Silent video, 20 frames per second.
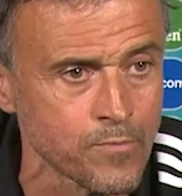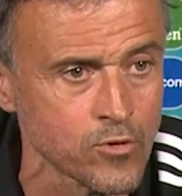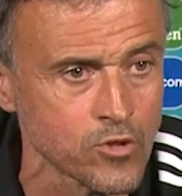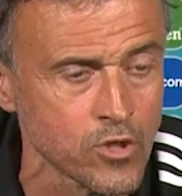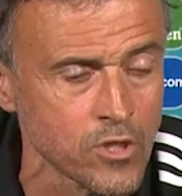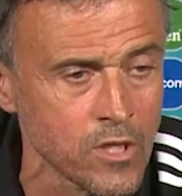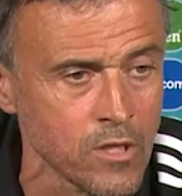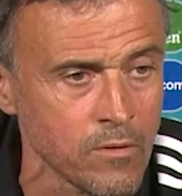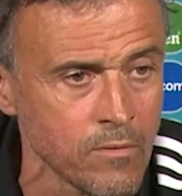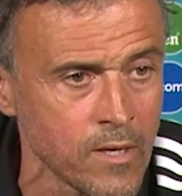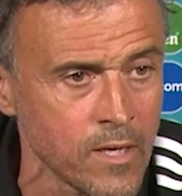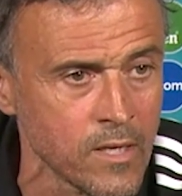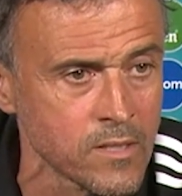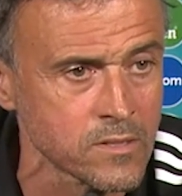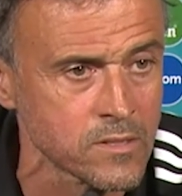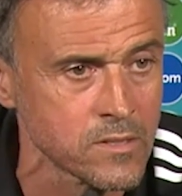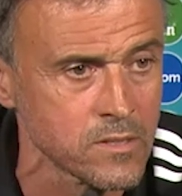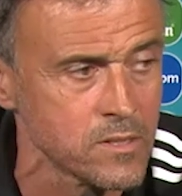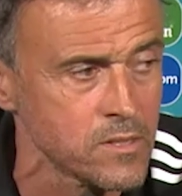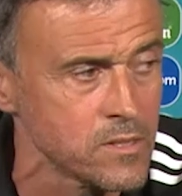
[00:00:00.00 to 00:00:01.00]
stadium.
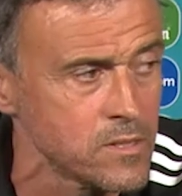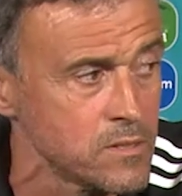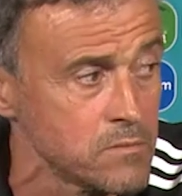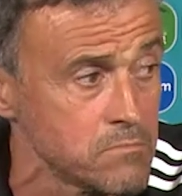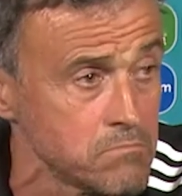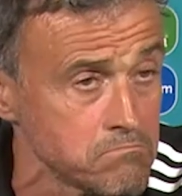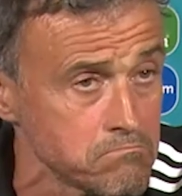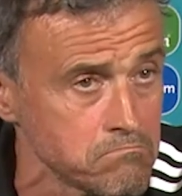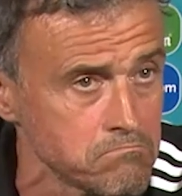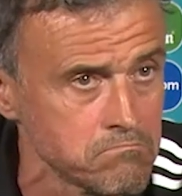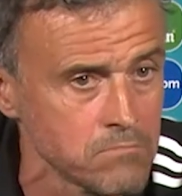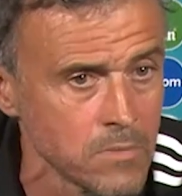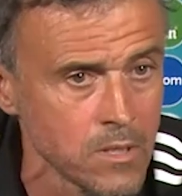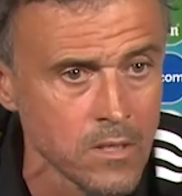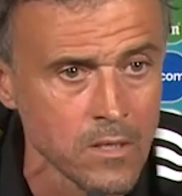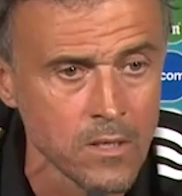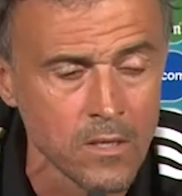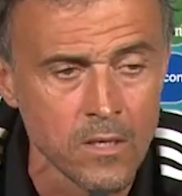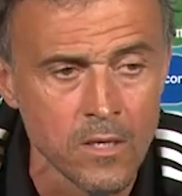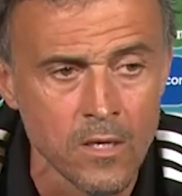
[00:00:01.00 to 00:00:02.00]
Well,
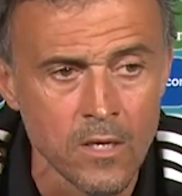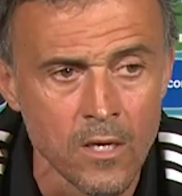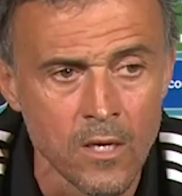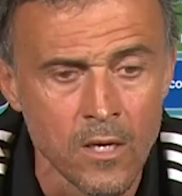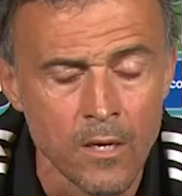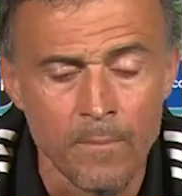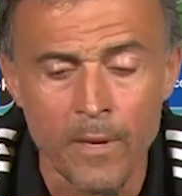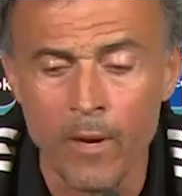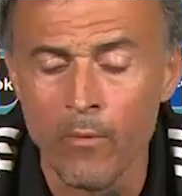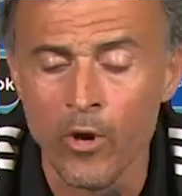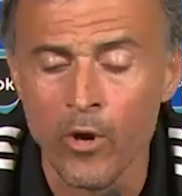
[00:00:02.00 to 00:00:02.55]
I think